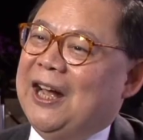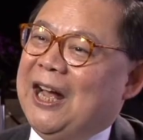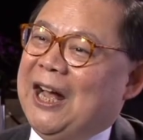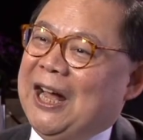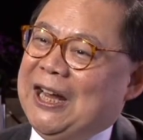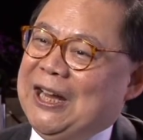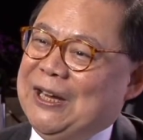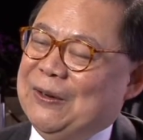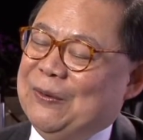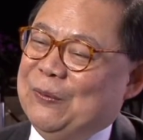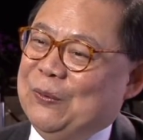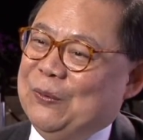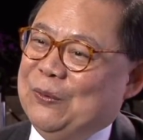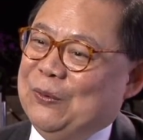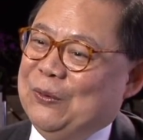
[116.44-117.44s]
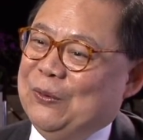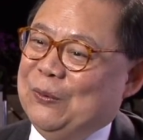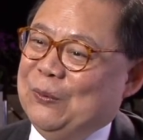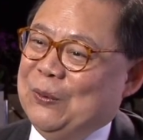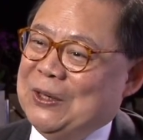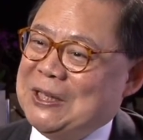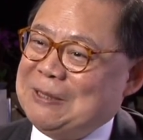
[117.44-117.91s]
I
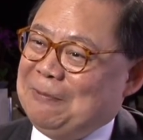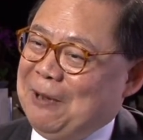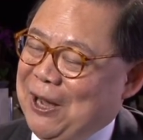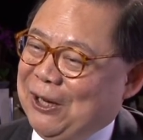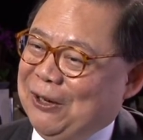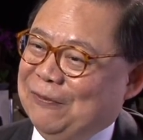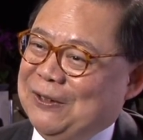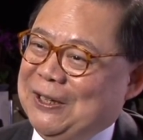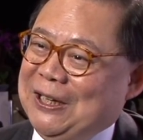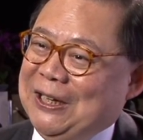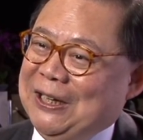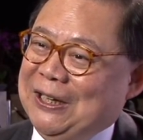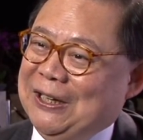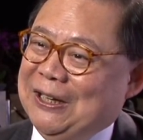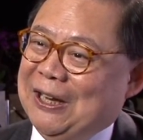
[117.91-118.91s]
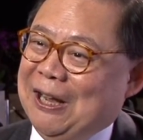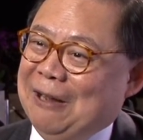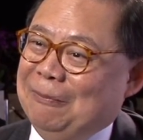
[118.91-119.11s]
was part of the